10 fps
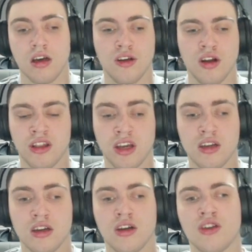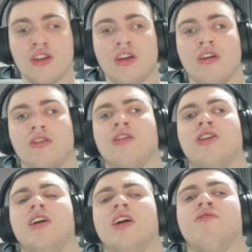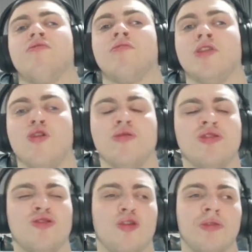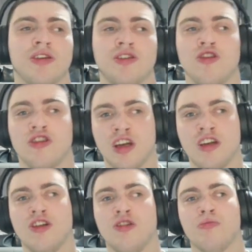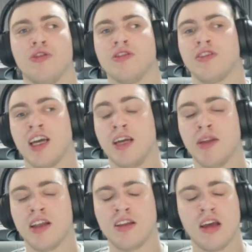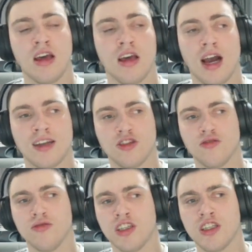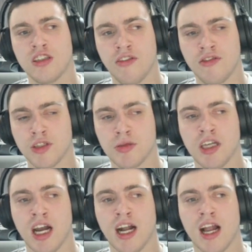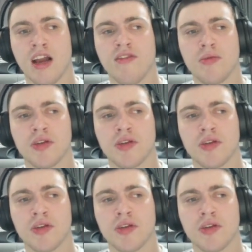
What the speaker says: I think, and I think we always talk about getting young players time, and I just don't see the difference with Yang. I